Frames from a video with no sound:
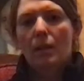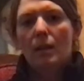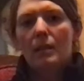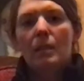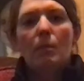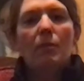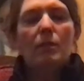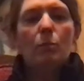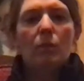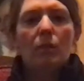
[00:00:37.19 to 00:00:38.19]
and some of
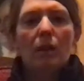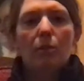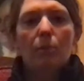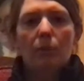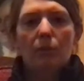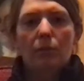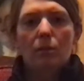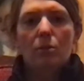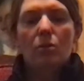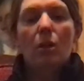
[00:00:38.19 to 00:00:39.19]
us with other
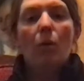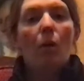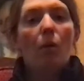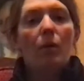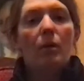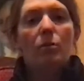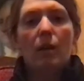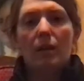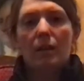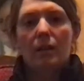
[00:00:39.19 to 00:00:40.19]
privileges don't always
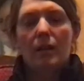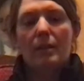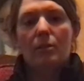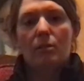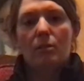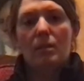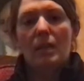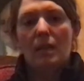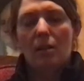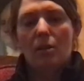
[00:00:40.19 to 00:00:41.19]
recognize or
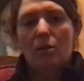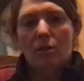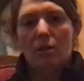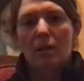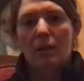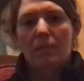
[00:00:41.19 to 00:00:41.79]
see it occurring.